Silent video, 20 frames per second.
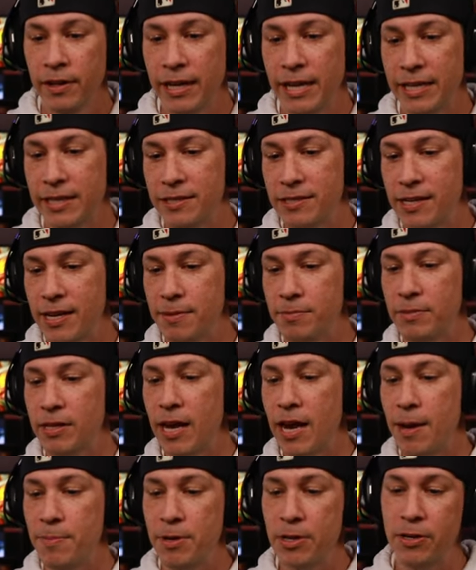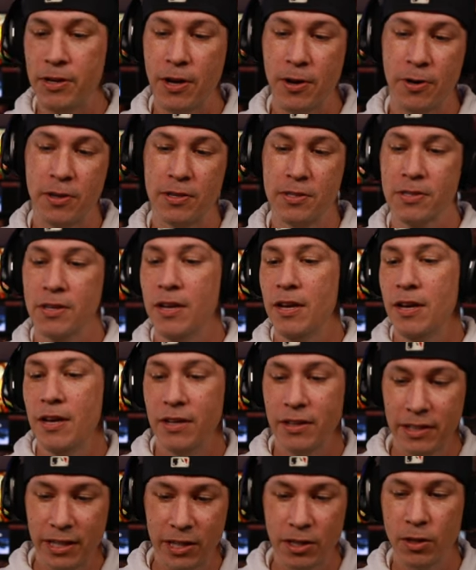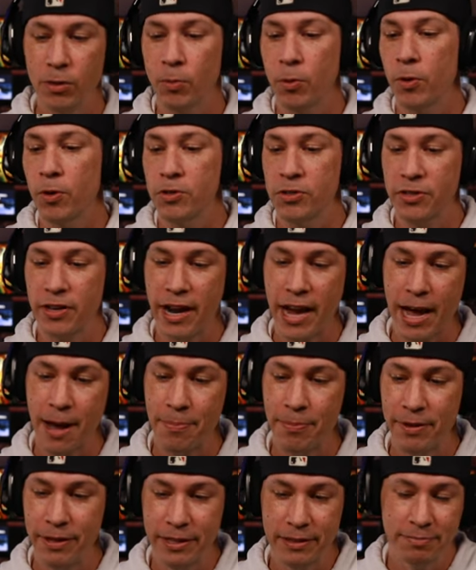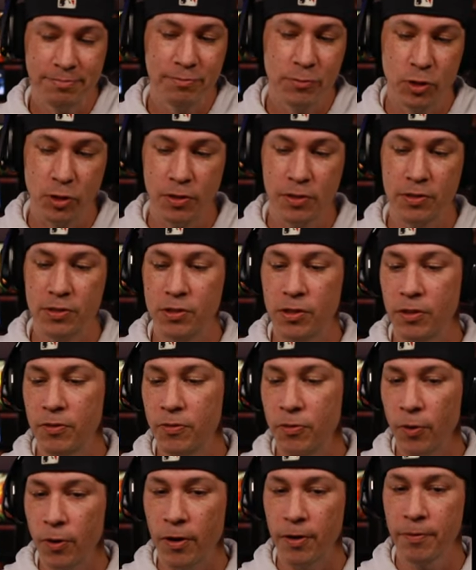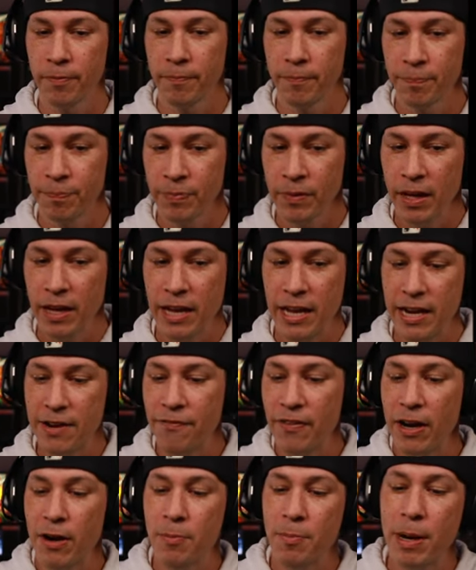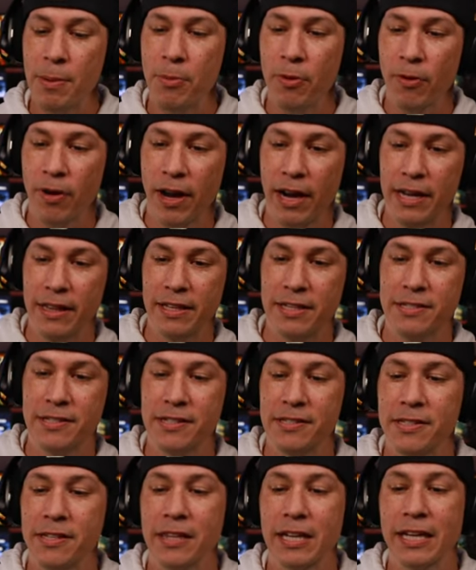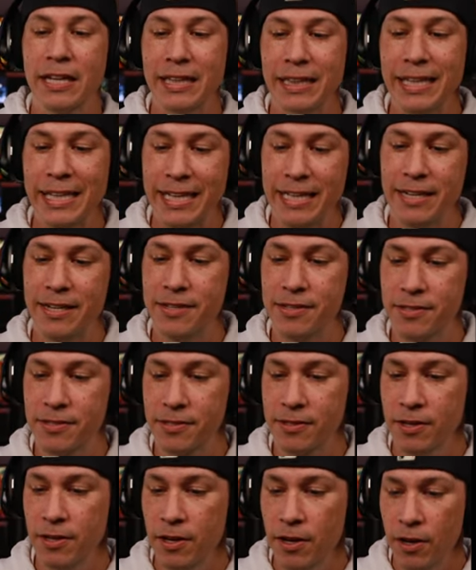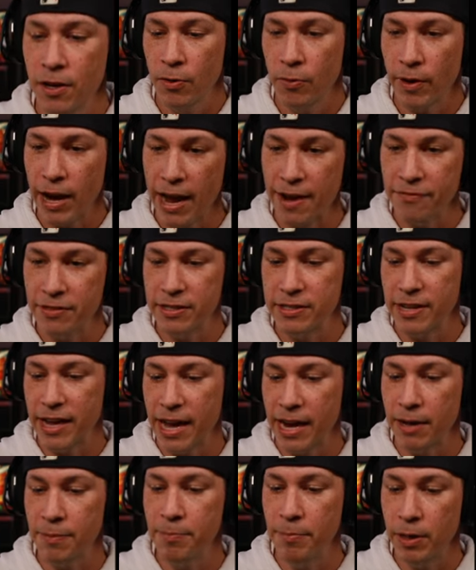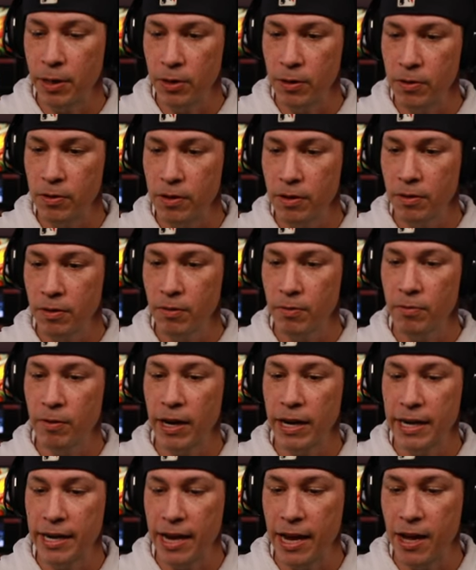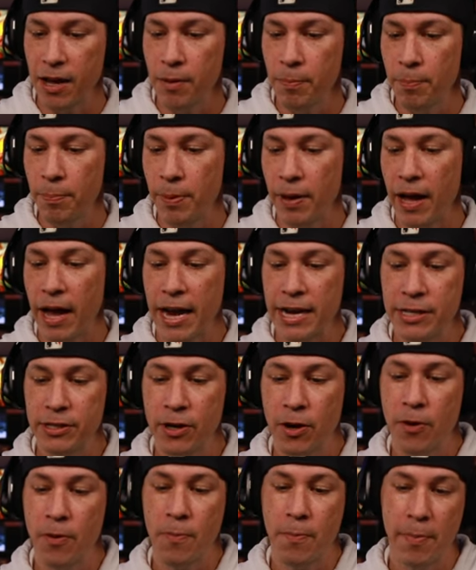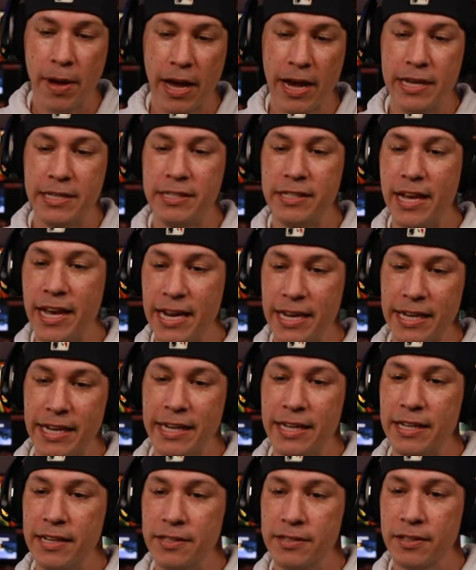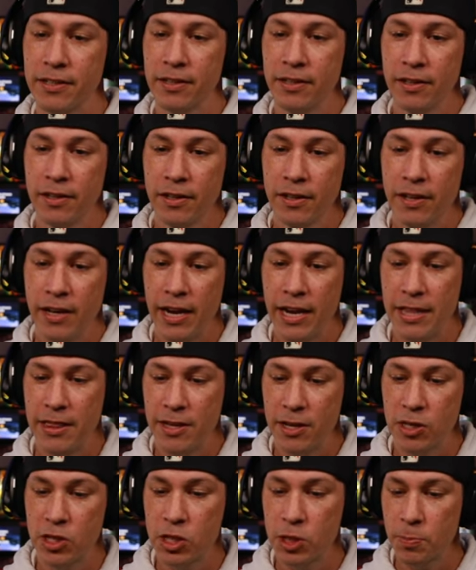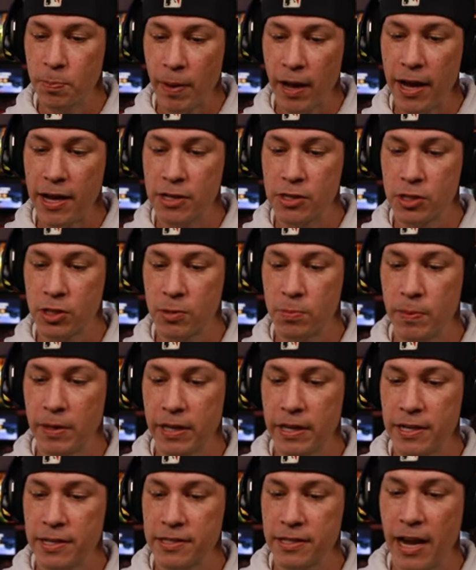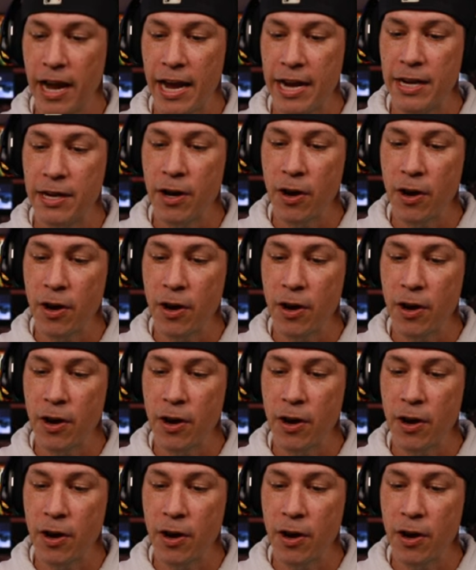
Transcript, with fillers: And at the same time, you notice gear awards are happening, so on and so forth. And if I remember right, this isn't the cleanest raft attack mode right now, but I don't mind taking it in this spot just because I